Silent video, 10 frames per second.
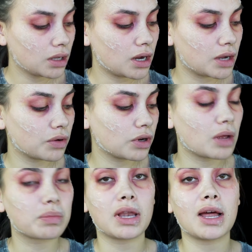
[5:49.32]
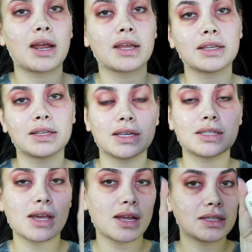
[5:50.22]
I'm gonna apply
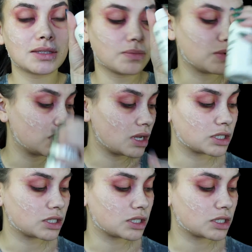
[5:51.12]
latex with a